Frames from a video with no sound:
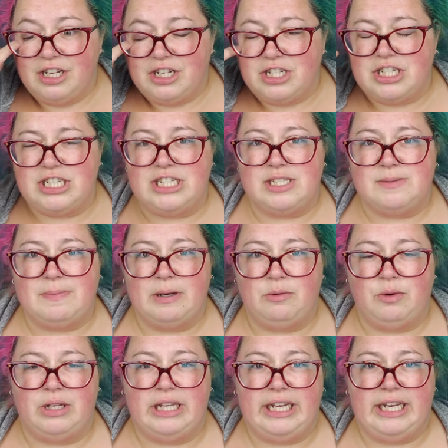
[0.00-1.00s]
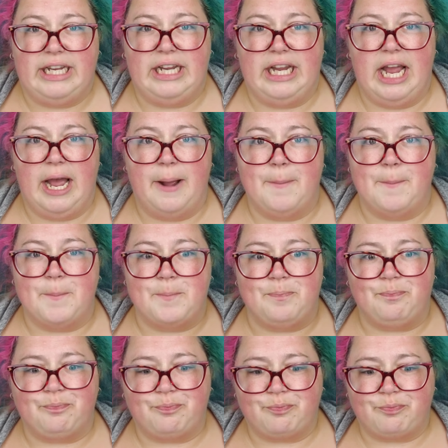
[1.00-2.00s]
she's been really, um,
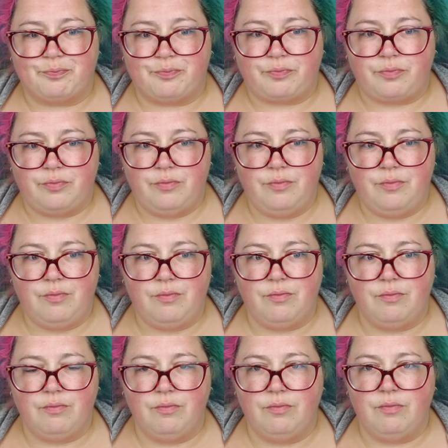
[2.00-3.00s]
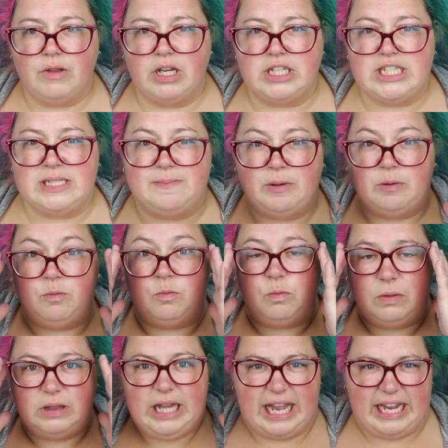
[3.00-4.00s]
she's been
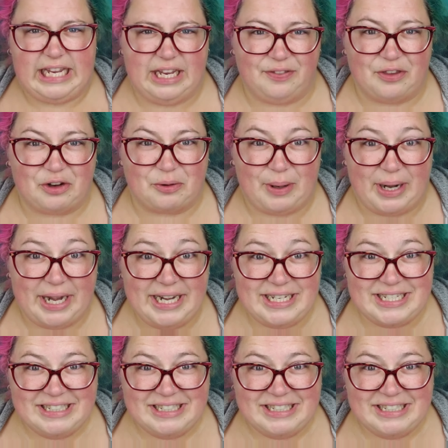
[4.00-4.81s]
liking the crate.